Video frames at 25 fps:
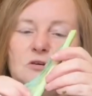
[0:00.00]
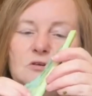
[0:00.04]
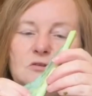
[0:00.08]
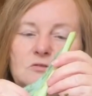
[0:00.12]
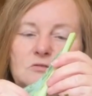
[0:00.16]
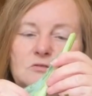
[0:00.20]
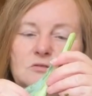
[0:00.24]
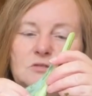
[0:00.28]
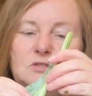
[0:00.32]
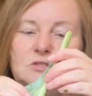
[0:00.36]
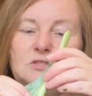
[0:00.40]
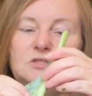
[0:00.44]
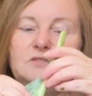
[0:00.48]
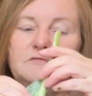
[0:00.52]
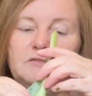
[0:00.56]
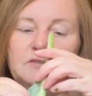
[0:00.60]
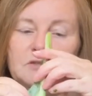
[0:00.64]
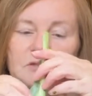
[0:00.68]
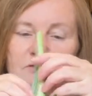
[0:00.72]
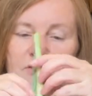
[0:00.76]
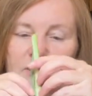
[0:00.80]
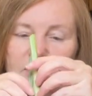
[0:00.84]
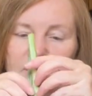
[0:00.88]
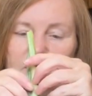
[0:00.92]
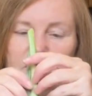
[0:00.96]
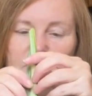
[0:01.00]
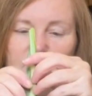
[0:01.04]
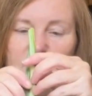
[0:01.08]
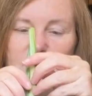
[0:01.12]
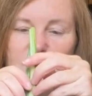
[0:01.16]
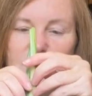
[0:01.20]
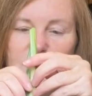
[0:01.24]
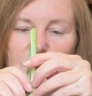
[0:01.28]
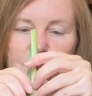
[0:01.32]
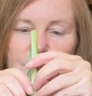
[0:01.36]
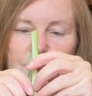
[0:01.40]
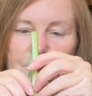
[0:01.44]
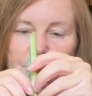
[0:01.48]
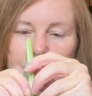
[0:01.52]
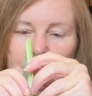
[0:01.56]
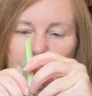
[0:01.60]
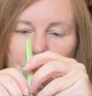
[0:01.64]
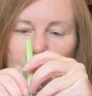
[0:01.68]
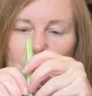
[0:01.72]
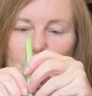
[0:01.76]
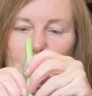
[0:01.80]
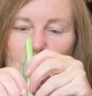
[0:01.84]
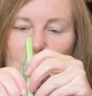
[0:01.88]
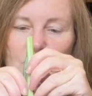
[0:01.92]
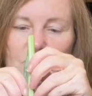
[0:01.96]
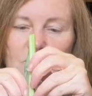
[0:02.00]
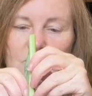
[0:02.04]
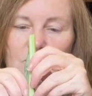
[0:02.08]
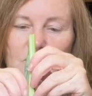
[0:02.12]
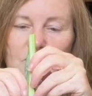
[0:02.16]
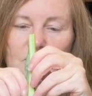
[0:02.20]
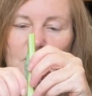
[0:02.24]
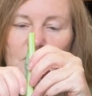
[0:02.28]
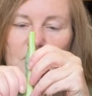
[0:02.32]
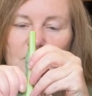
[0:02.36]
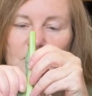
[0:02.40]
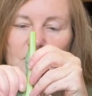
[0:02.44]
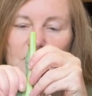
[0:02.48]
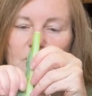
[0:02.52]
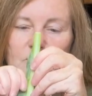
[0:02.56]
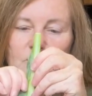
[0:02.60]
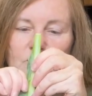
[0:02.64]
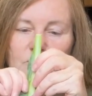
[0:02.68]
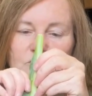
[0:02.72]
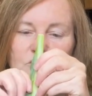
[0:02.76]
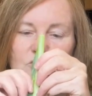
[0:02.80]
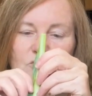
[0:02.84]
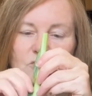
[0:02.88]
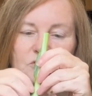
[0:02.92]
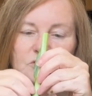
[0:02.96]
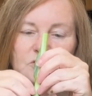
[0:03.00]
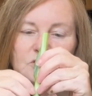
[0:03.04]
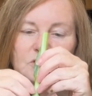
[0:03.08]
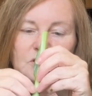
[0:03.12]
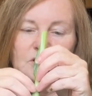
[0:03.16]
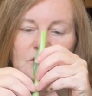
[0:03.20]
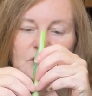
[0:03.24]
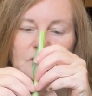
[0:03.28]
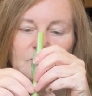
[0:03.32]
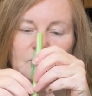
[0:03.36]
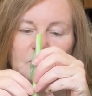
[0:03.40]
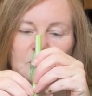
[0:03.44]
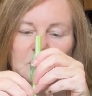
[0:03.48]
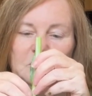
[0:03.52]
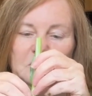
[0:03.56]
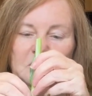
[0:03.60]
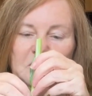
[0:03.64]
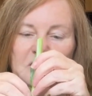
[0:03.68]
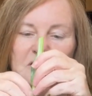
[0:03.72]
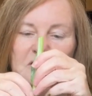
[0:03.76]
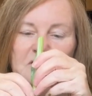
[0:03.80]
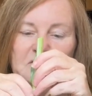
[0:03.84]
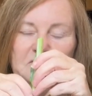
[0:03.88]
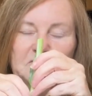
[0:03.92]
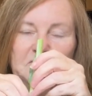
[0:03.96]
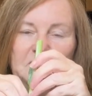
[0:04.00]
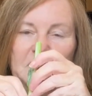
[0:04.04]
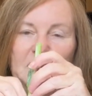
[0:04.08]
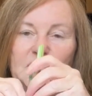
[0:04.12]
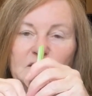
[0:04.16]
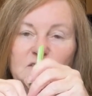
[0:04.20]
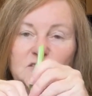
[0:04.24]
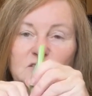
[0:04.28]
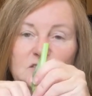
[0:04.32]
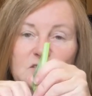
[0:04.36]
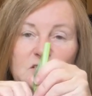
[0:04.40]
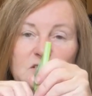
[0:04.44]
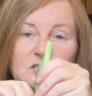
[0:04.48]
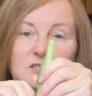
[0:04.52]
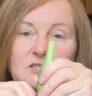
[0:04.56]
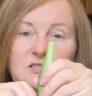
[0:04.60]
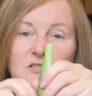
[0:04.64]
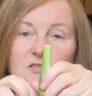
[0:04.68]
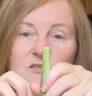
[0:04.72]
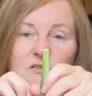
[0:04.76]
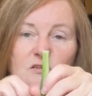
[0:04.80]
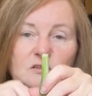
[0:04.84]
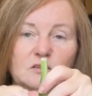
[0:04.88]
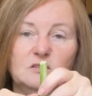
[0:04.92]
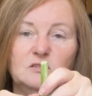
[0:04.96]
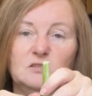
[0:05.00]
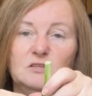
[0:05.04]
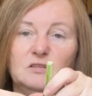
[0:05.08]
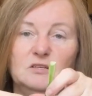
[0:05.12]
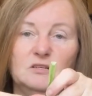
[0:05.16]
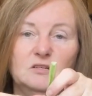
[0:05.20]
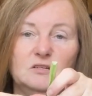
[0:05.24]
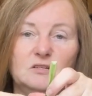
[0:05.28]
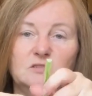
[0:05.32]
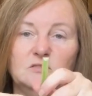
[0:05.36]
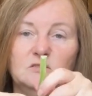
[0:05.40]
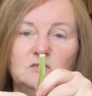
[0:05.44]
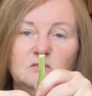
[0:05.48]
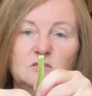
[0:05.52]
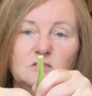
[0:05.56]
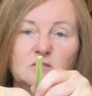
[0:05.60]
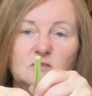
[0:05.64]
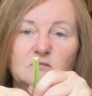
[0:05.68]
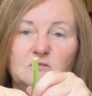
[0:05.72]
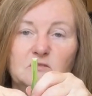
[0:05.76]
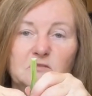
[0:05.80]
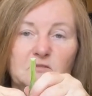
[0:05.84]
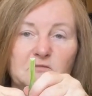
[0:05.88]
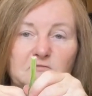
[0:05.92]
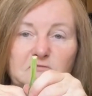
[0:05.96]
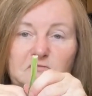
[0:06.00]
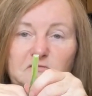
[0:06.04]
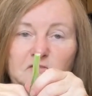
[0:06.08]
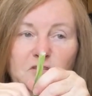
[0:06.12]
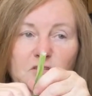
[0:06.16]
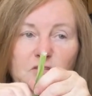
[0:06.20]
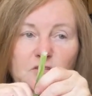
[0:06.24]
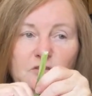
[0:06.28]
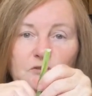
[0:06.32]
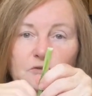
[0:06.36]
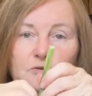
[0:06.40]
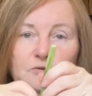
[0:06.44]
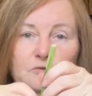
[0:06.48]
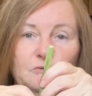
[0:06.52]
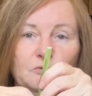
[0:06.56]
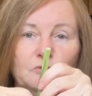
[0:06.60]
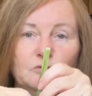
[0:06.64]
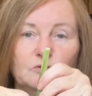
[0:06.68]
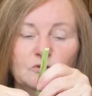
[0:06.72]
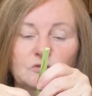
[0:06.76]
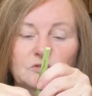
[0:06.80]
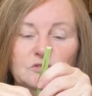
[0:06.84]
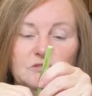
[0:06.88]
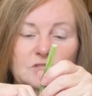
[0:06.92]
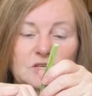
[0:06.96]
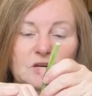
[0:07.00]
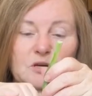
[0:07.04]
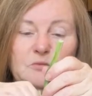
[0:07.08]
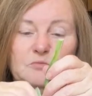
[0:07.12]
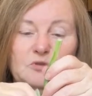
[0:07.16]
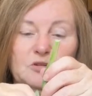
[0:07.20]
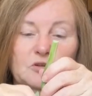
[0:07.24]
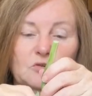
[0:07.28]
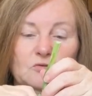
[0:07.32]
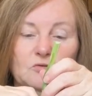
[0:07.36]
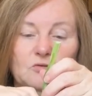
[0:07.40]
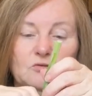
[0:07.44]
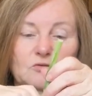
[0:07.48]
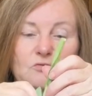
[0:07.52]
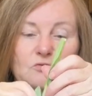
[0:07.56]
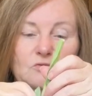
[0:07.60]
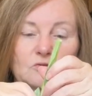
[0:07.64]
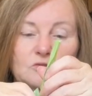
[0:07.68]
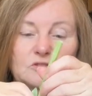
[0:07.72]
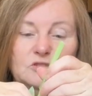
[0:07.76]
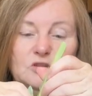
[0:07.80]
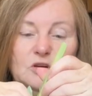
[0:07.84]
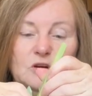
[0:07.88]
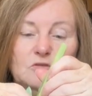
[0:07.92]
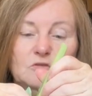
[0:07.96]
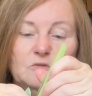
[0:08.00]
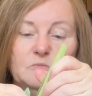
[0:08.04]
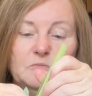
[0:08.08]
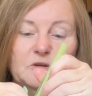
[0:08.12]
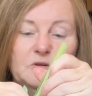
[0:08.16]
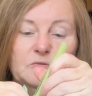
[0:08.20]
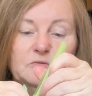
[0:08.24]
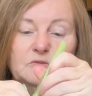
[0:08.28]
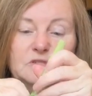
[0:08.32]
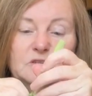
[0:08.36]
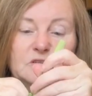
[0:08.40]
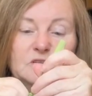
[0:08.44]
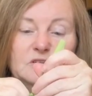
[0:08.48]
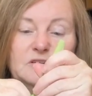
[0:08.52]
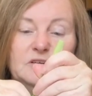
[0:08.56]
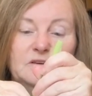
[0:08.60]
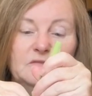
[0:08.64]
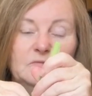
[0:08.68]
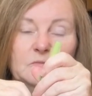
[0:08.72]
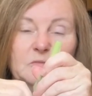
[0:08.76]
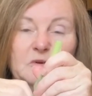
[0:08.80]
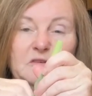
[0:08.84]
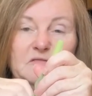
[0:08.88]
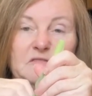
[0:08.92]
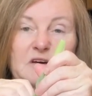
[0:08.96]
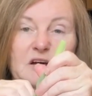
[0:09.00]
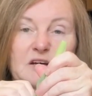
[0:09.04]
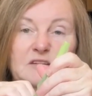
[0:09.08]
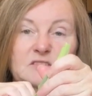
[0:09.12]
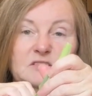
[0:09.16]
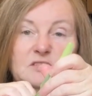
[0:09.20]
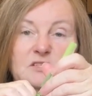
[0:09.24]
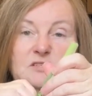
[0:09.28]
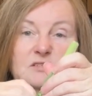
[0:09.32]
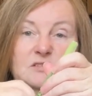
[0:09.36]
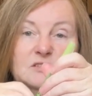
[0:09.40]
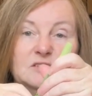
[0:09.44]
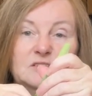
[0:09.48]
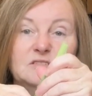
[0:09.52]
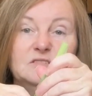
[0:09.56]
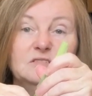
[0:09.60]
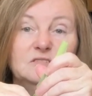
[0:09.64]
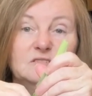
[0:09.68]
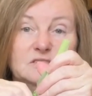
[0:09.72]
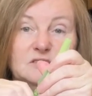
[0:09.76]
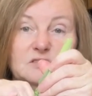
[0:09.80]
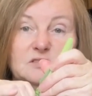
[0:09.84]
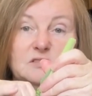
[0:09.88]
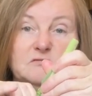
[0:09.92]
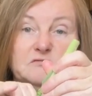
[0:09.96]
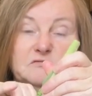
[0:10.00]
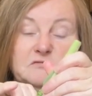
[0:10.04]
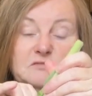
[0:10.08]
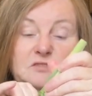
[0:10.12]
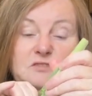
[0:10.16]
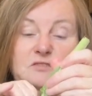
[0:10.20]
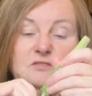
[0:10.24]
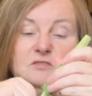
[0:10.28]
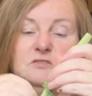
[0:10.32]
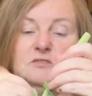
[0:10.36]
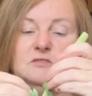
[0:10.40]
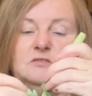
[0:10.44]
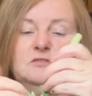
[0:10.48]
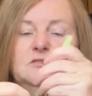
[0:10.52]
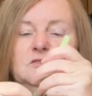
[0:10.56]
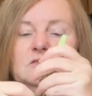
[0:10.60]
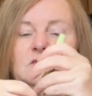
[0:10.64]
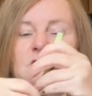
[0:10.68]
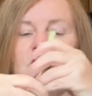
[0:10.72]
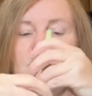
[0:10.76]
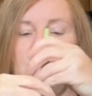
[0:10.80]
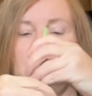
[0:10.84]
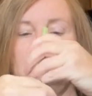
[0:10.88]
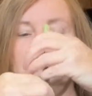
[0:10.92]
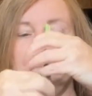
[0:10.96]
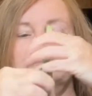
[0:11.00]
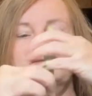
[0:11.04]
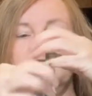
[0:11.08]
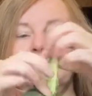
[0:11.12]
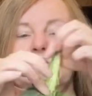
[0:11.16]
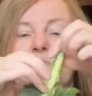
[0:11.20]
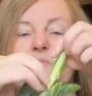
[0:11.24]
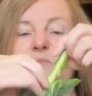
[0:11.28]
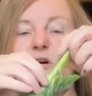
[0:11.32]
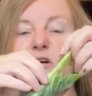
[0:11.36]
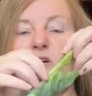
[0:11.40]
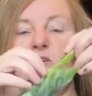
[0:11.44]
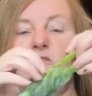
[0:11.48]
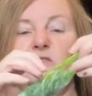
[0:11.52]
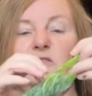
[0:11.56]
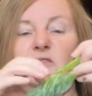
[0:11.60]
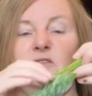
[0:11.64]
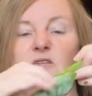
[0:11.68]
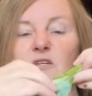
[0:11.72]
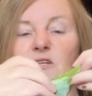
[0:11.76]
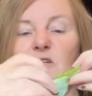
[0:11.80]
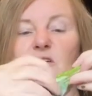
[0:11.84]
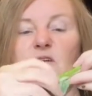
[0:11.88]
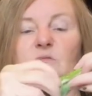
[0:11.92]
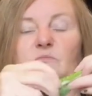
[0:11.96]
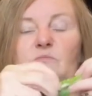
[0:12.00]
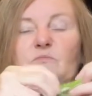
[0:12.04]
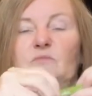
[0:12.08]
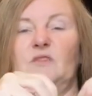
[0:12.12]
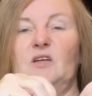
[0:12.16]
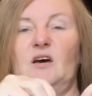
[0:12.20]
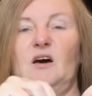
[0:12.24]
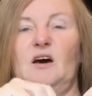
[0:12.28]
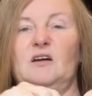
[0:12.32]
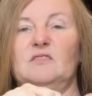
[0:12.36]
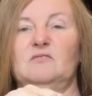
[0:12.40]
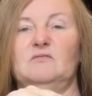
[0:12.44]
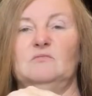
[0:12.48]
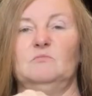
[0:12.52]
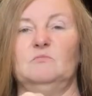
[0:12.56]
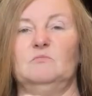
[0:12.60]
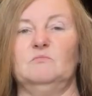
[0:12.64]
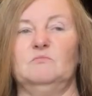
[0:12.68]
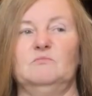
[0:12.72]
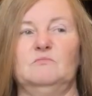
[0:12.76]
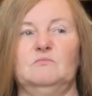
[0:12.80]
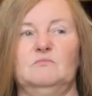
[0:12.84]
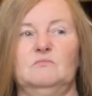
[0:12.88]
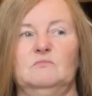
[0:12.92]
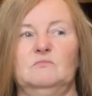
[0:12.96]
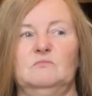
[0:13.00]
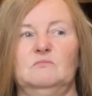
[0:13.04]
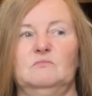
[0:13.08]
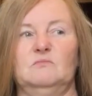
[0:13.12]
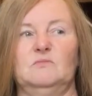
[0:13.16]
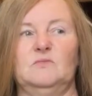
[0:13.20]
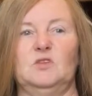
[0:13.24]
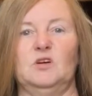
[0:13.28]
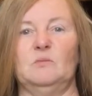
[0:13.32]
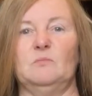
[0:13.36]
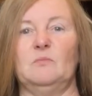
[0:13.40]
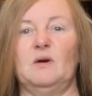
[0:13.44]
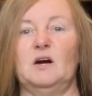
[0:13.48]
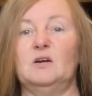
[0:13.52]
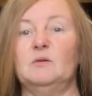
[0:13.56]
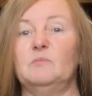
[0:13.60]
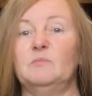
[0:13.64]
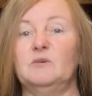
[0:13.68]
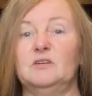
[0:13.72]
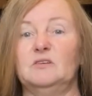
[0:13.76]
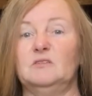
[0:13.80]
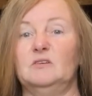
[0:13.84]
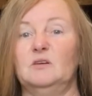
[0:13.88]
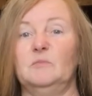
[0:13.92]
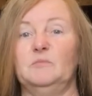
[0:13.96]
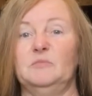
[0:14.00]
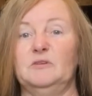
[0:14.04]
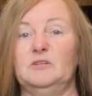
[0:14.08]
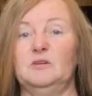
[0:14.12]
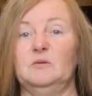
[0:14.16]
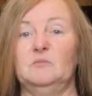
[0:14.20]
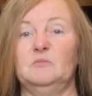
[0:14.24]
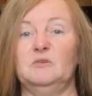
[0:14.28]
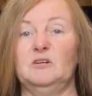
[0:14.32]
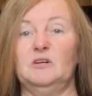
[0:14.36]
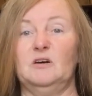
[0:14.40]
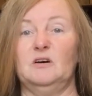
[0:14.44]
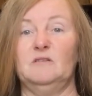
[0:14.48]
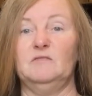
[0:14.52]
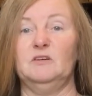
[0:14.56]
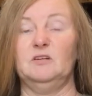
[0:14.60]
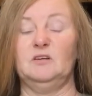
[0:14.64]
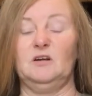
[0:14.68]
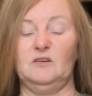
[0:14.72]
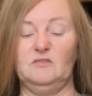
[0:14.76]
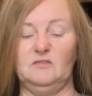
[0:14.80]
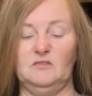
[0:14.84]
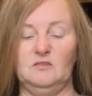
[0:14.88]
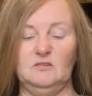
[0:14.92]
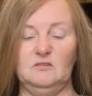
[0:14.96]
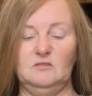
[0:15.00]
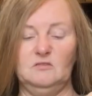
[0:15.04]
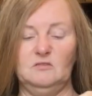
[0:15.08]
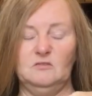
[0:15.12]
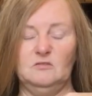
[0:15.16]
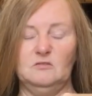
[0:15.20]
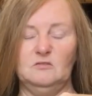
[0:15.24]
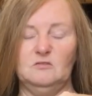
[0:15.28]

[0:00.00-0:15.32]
these field hands that he was going to give them a vaccine against the flu or something, or told them he was going to give them a vaccine against syphilis. Because apparently there might have been an epidemic of it, I think.